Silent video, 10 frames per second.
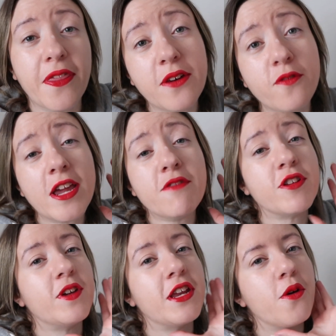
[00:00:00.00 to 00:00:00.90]
and then
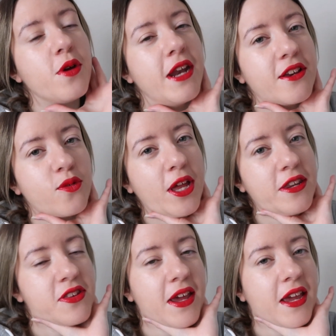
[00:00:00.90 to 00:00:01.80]
favourites video next
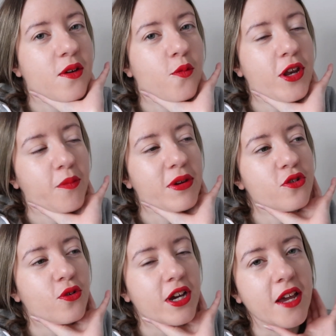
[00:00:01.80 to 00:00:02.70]
Wednesday, when I'll be
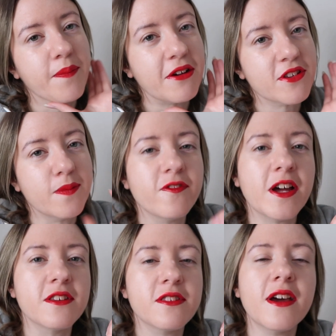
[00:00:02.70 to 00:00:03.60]
talking about some
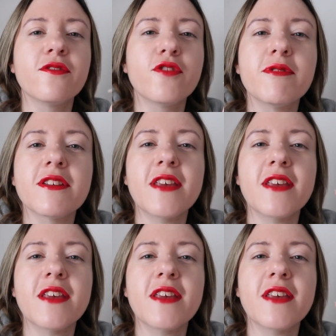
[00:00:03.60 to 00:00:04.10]
fun stuff from